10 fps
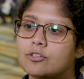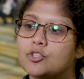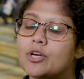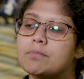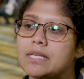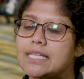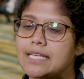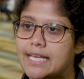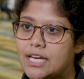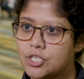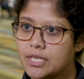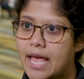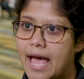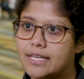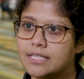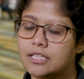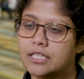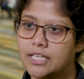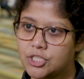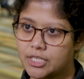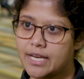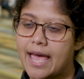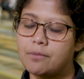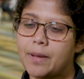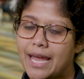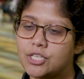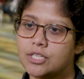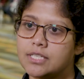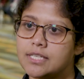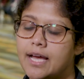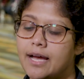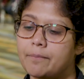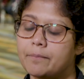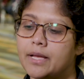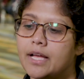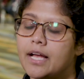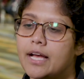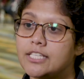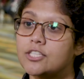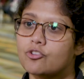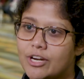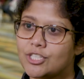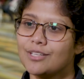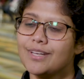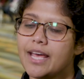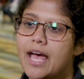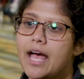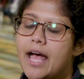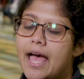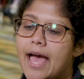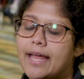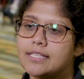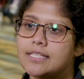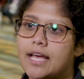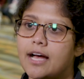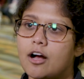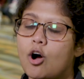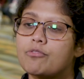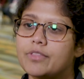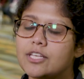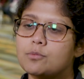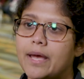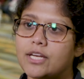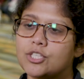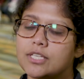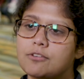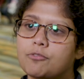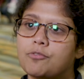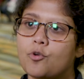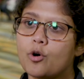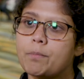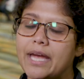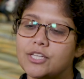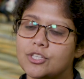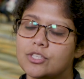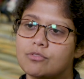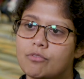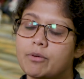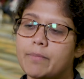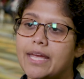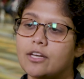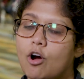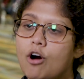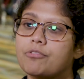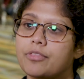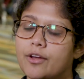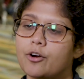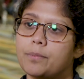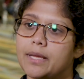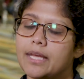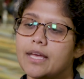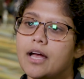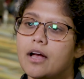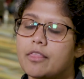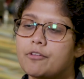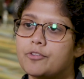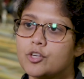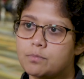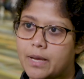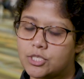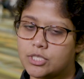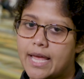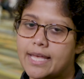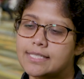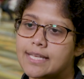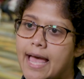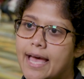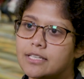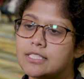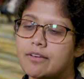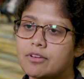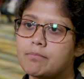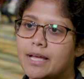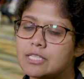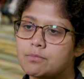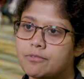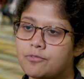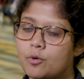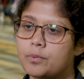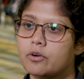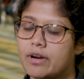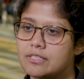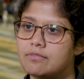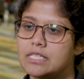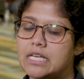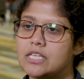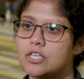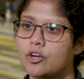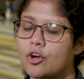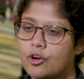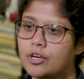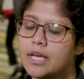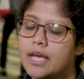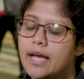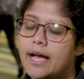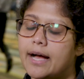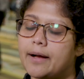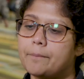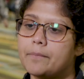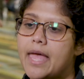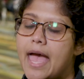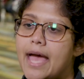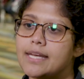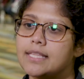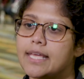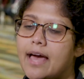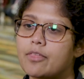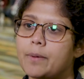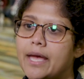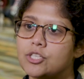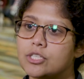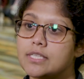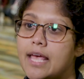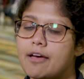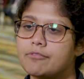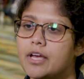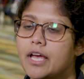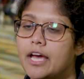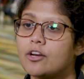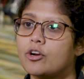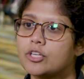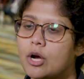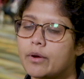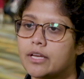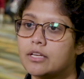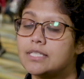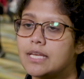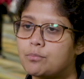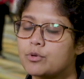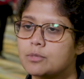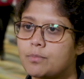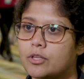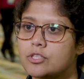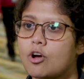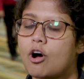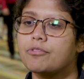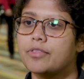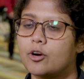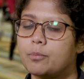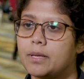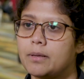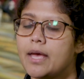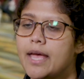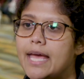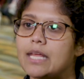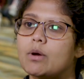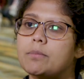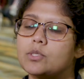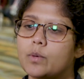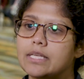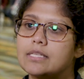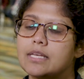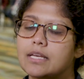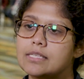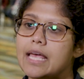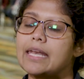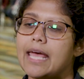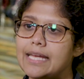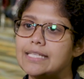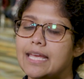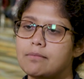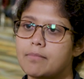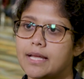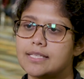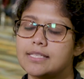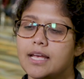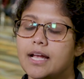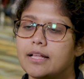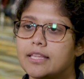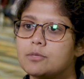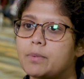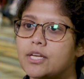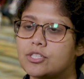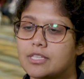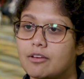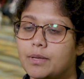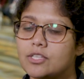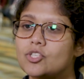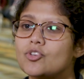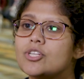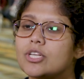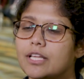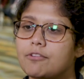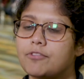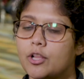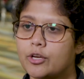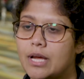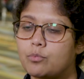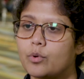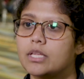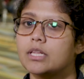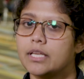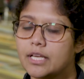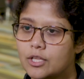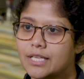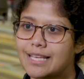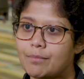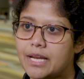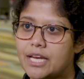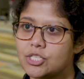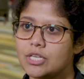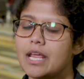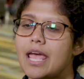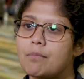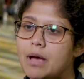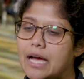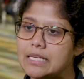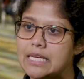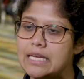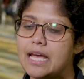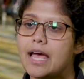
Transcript: treatment cessation at clinician and patient discretion. And of these patients, 4 patients remain off therapy. The first patient has had 7 months before progressive disease occurred, and the other patients have an ongoing deep response off therapy anywhere between 6 and 18 months. These patients have been stringently followed up with clinical examination, MRD